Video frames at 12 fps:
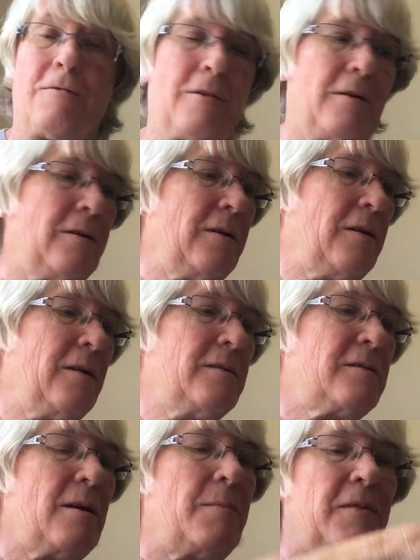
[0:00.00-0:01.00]
for
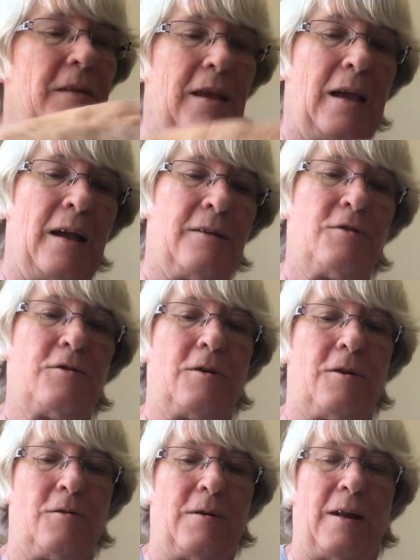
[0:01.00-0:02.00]
some of the extra
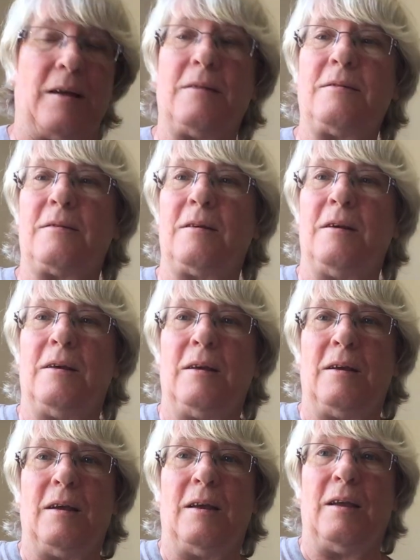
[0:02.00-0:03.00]
credits,
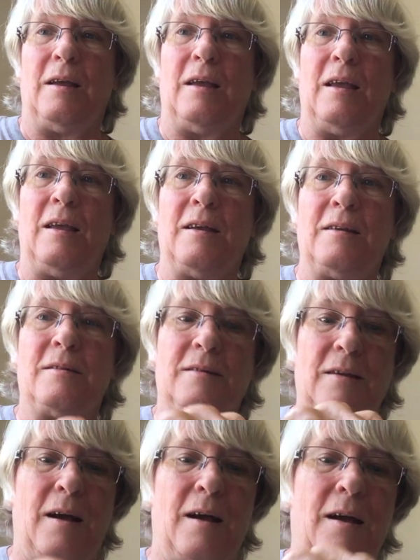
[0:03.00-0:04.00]
is